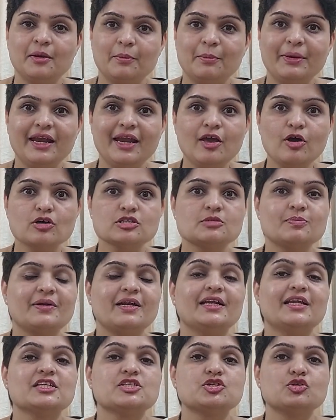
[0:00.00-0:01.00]
Bhide
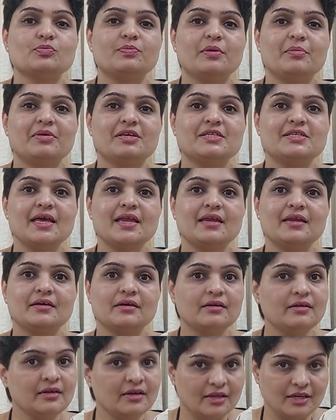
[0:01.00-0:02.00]
Hospital Test Tube Baby
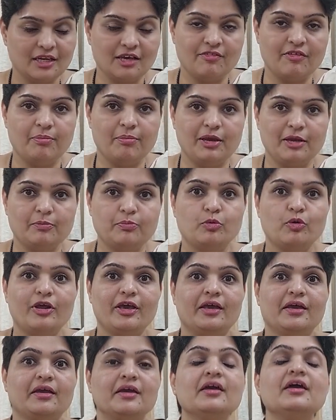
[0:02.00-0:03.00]
Center, Navi Pet,
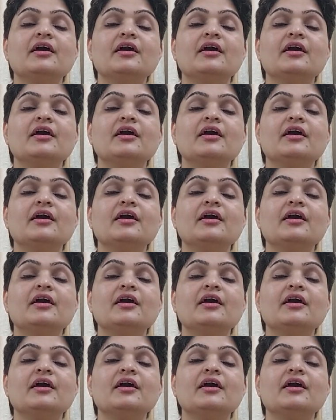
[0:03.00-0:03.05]
Pune.